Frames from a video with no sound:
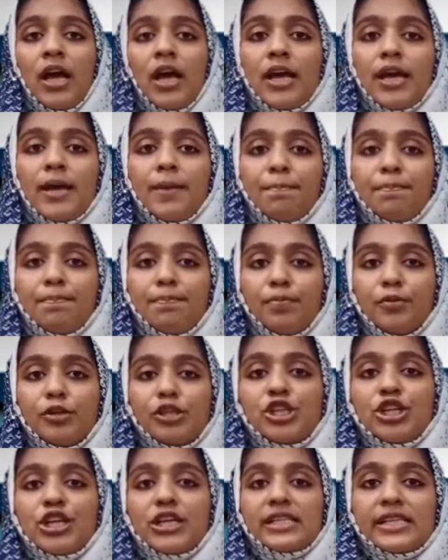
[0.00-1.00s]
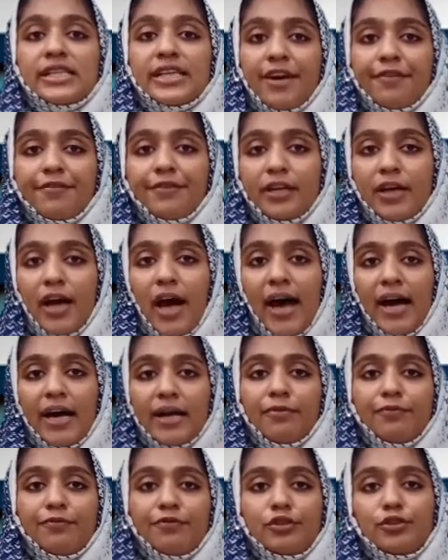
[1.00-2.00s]
He pushed his left
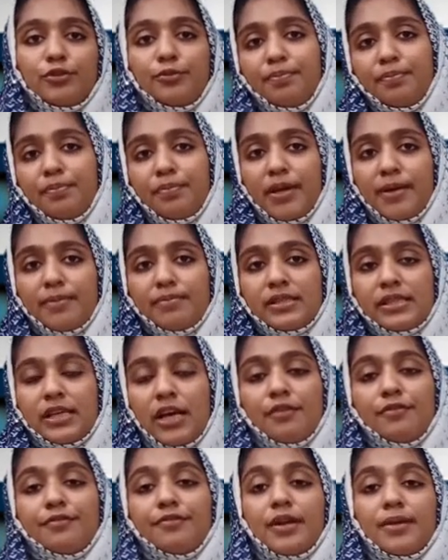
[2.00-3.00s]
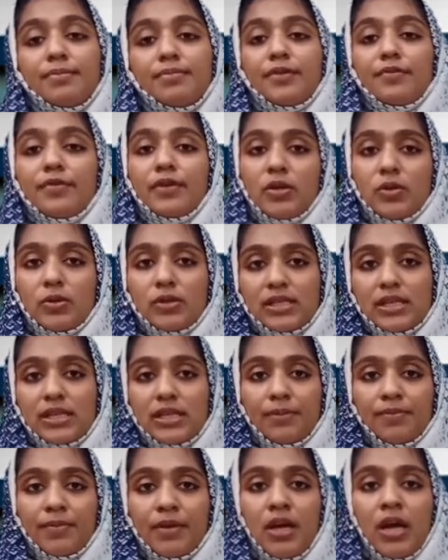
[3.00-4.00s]
hand to himself from the windowsill